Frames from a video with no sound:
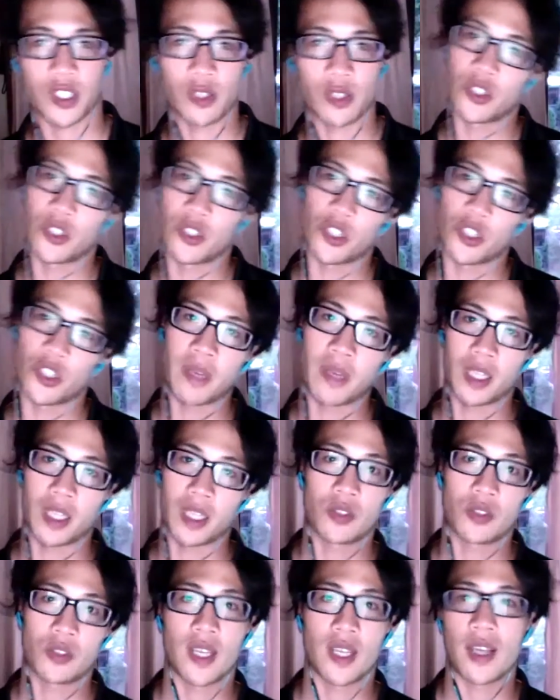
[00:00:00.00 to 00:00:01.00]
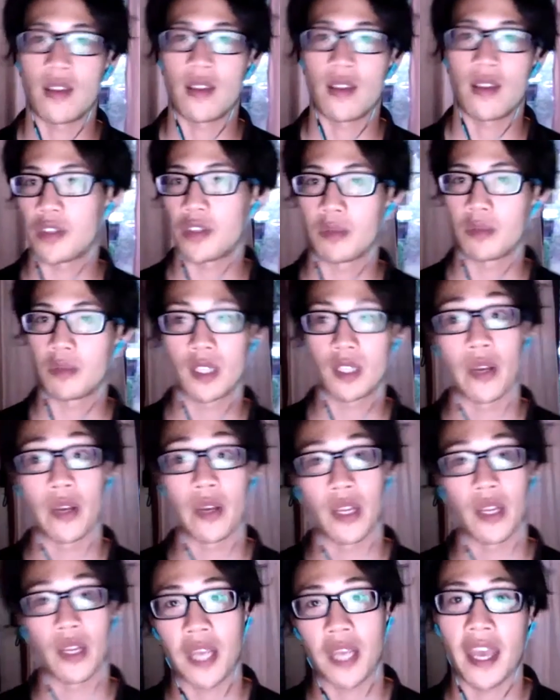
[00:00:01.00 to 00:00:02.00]
who was just making sure that everything was
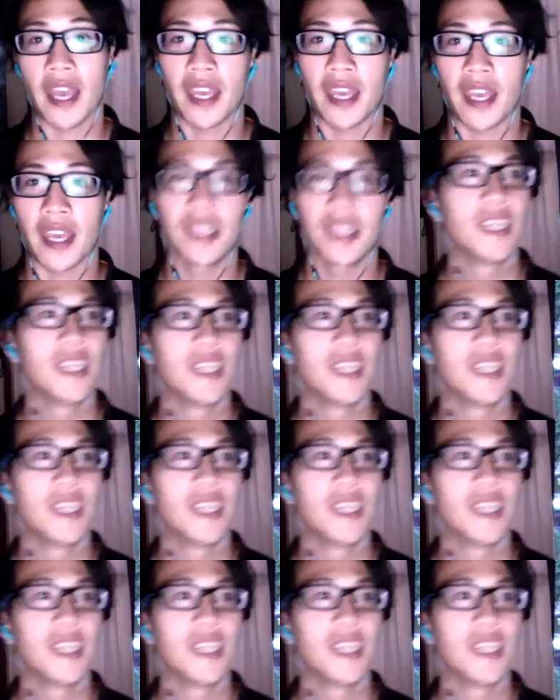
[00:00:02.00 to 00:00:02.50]
going okay.